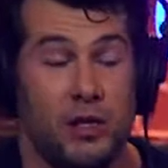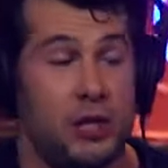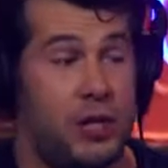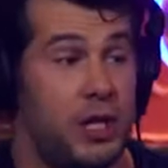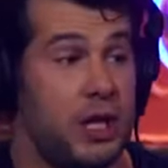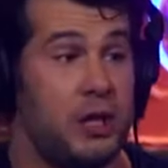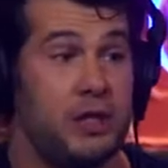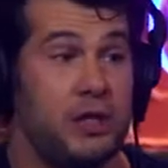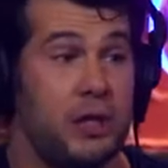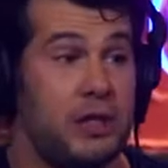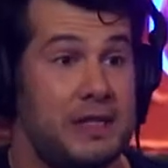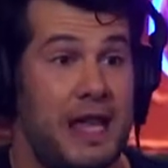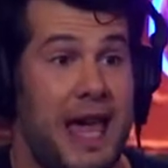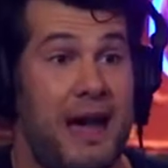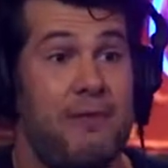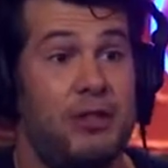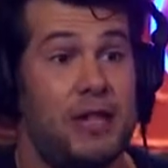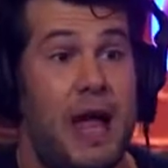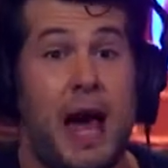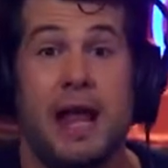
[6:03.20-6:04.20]
the Young Turks, they
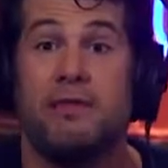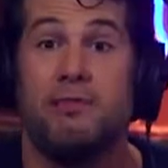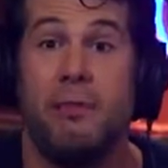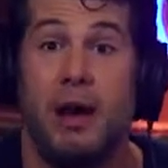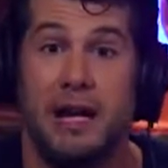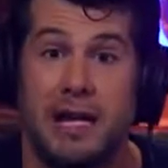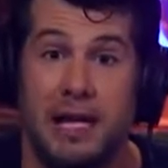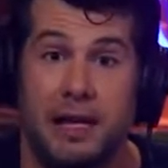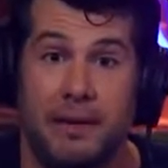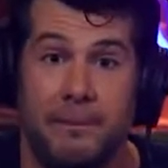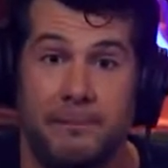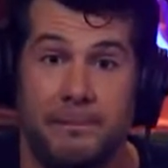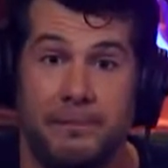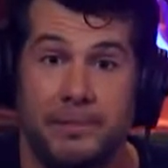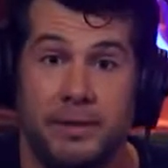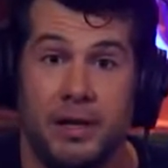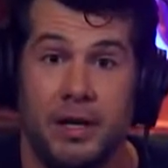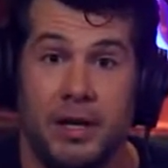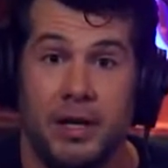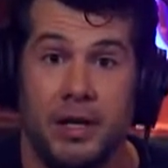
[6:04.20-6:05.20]
have a lot of money.
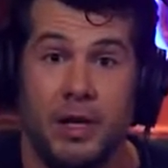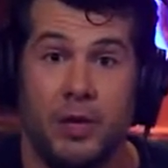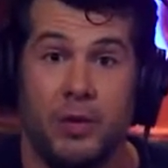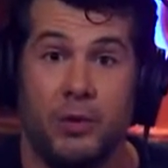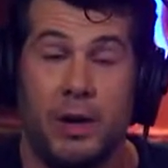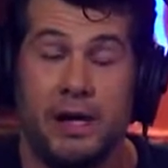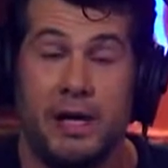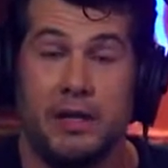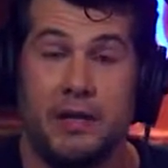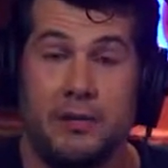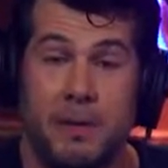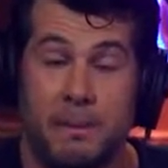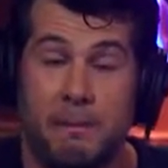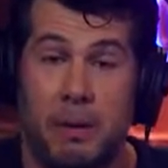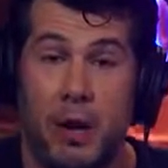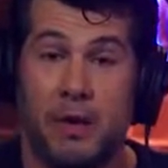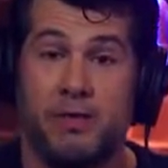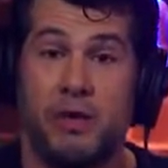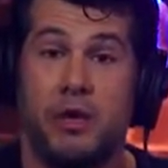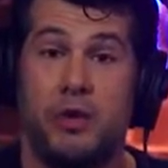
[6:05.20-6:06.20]
Right,
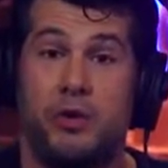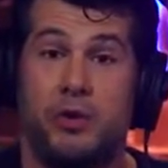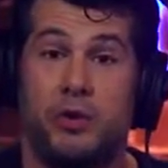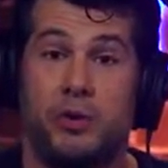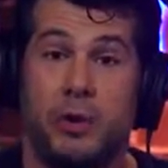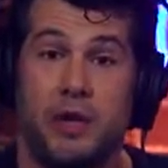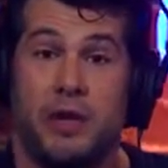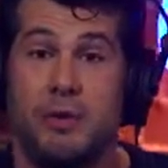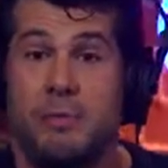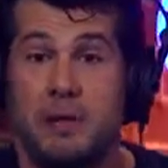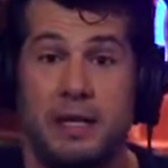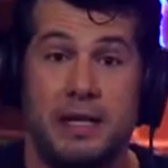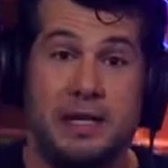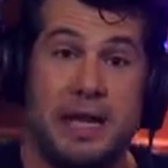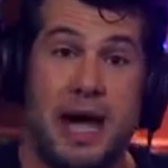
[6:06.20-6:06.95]
part of the new $300 million,